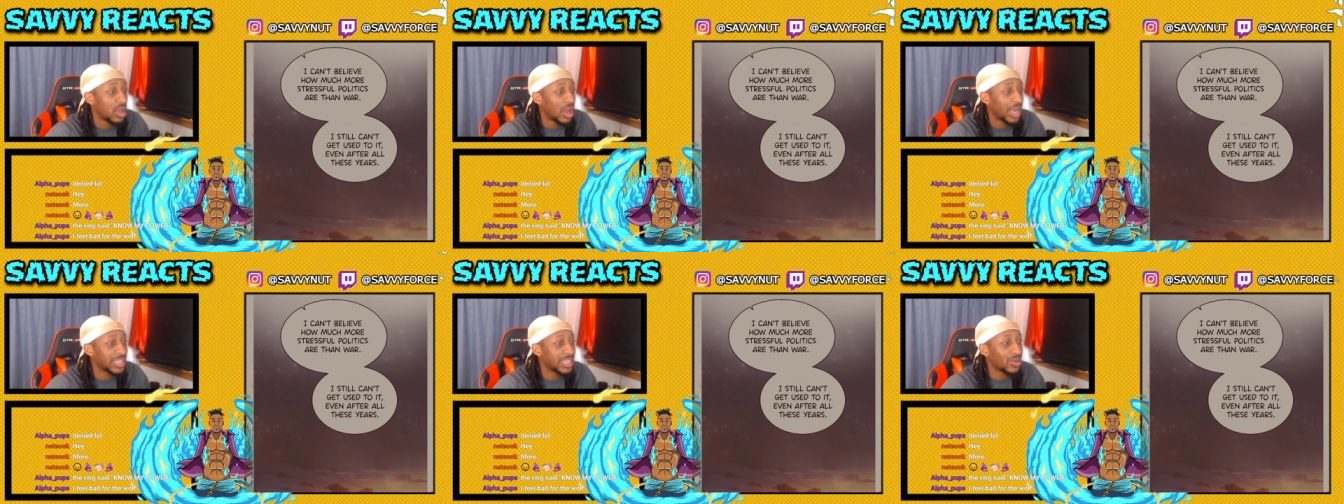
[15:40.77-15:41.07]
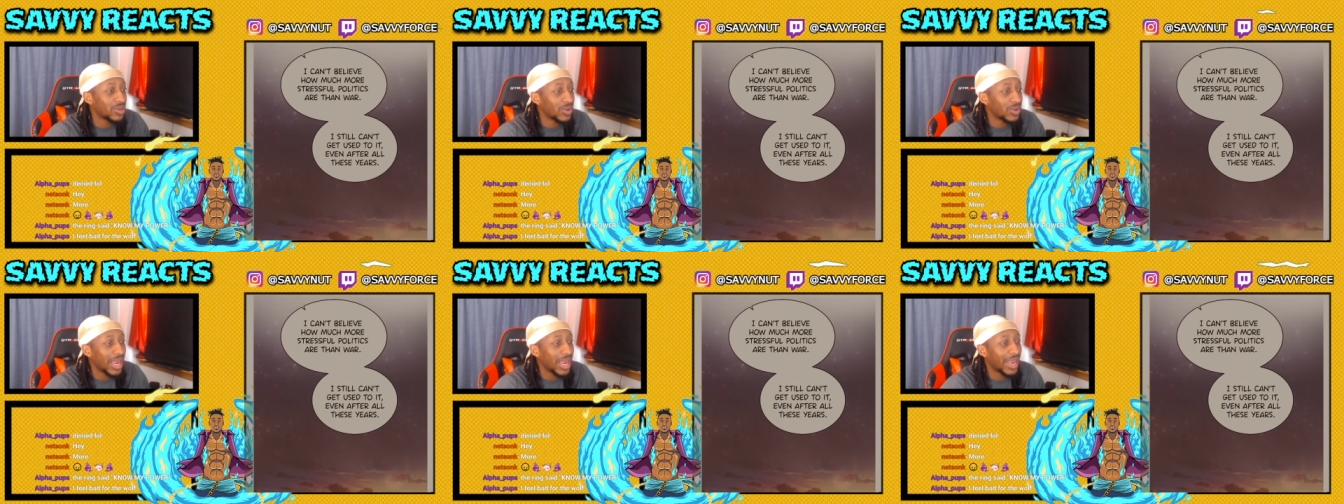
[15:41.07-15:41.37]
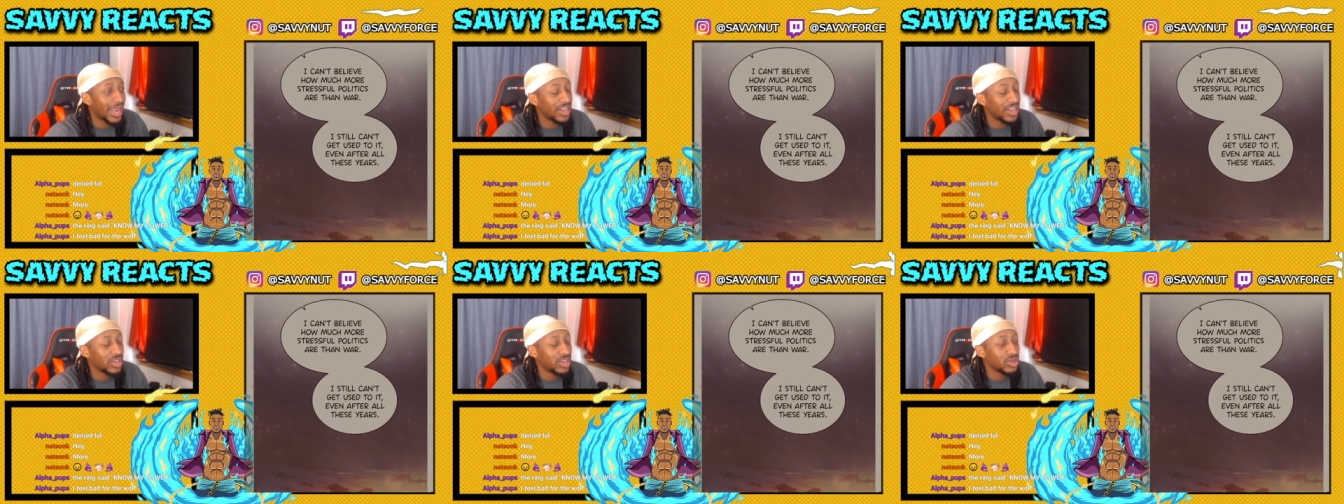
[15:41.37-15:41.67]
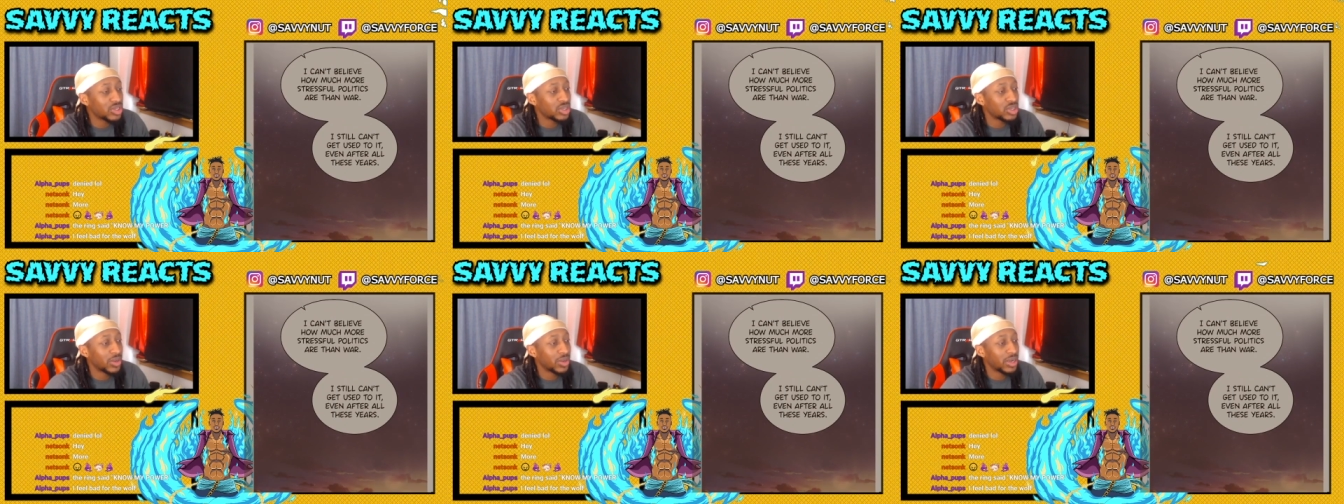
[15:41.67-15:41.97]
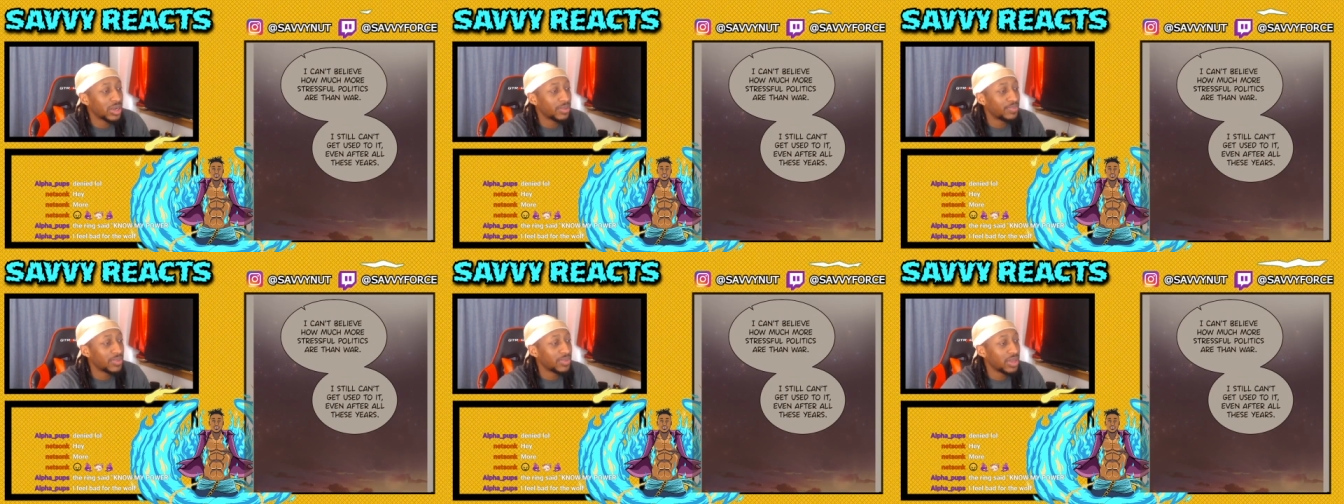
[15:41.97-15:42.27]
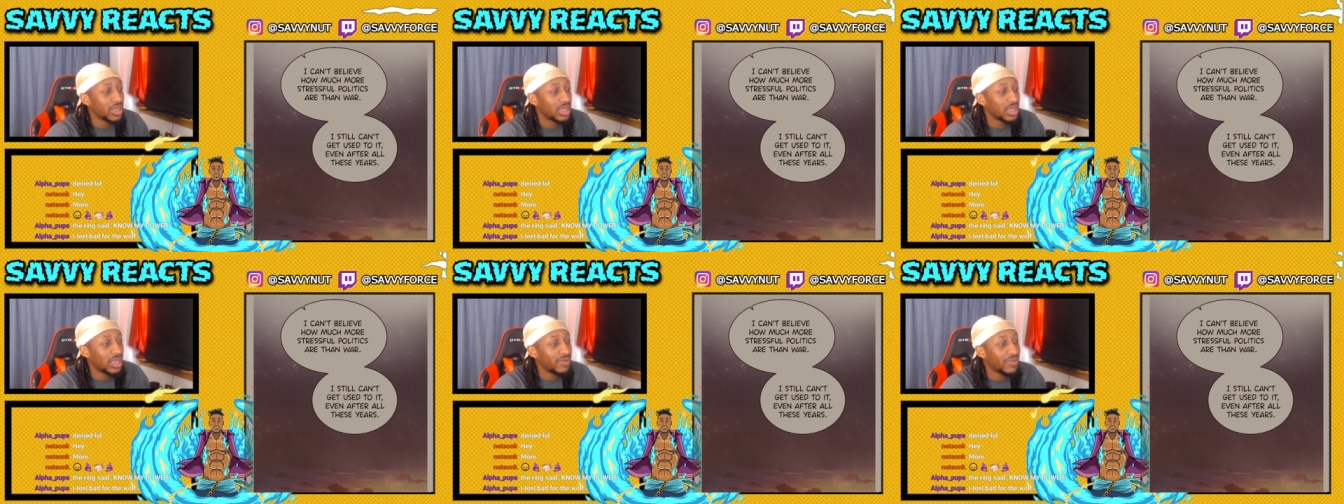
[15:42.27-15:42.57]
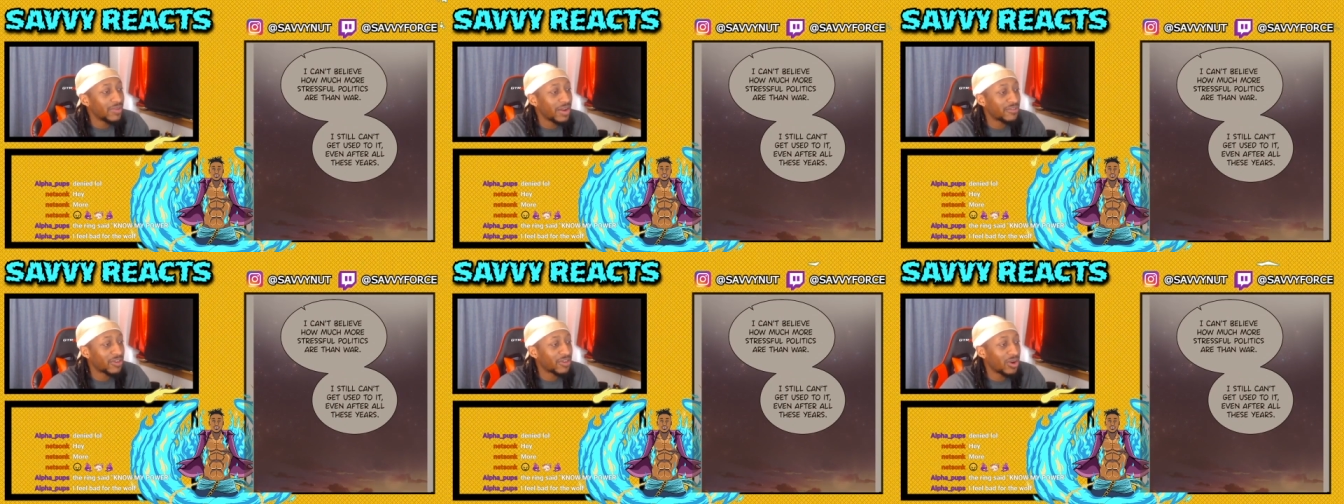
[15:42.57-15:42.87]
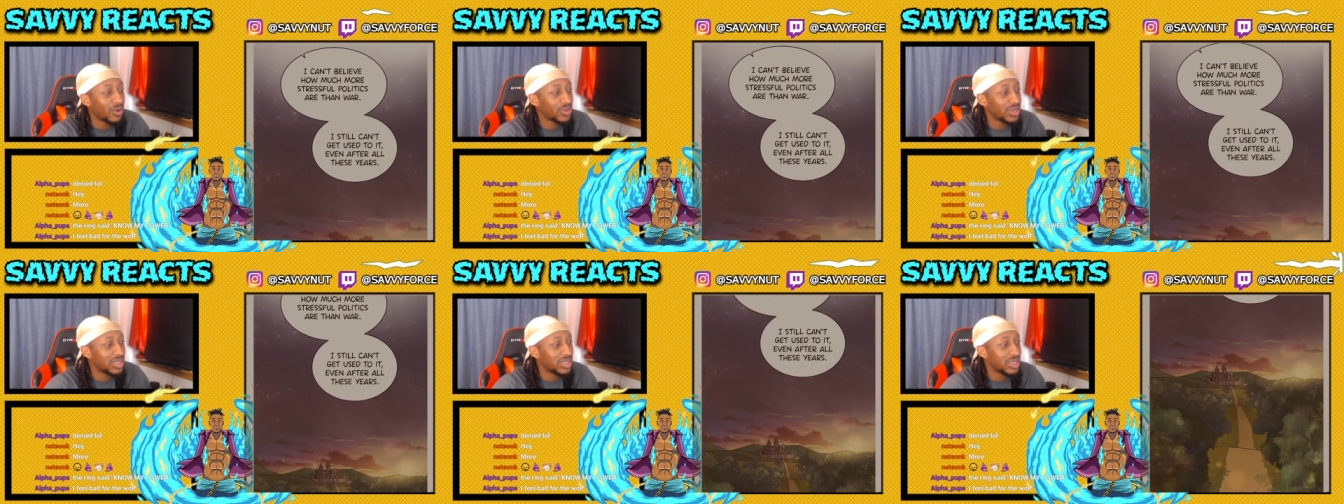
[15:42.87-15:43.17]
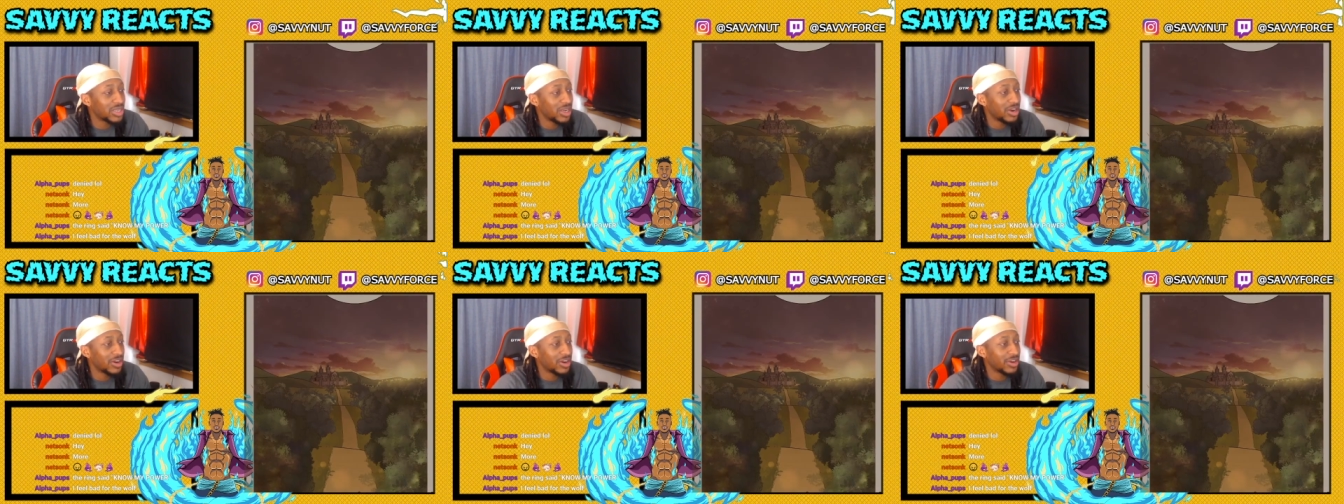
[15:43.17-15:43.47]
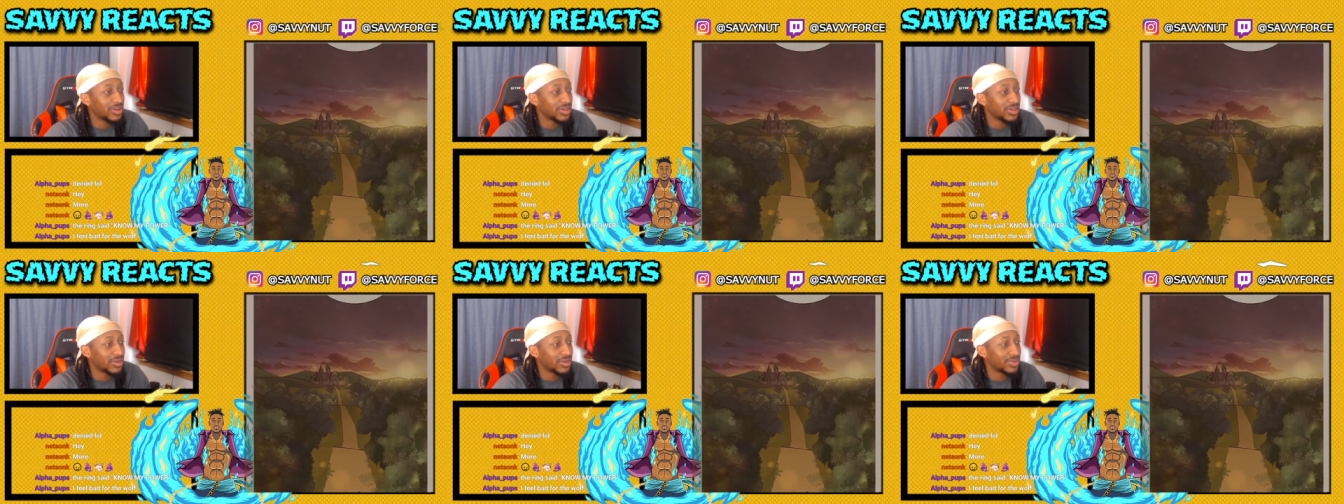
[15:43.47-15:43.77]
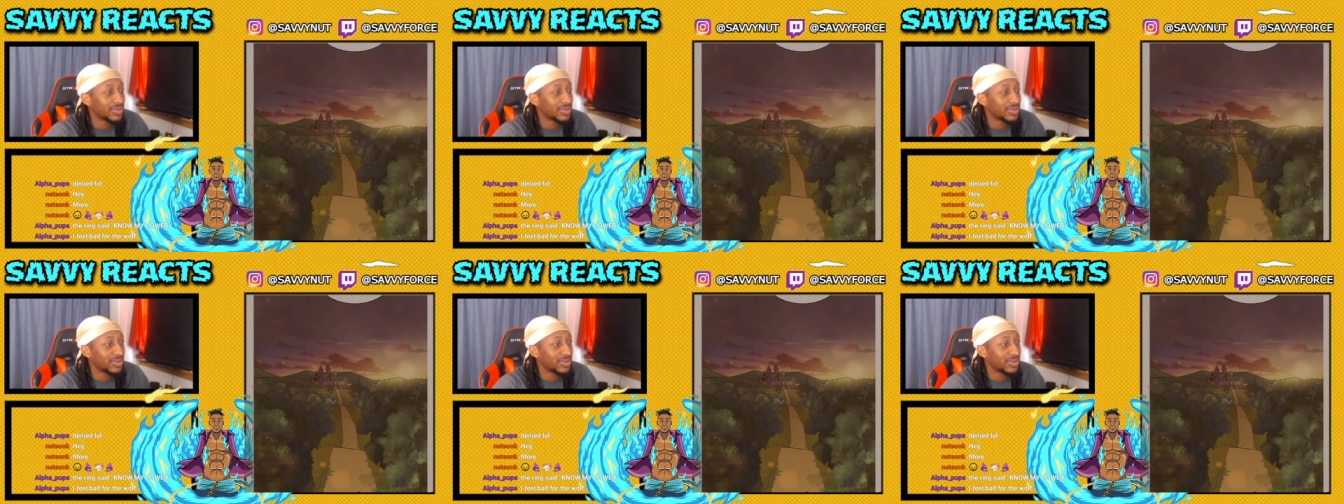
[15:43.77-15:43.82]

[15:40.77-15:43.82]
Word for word: I still can't get used to it, even after all these years.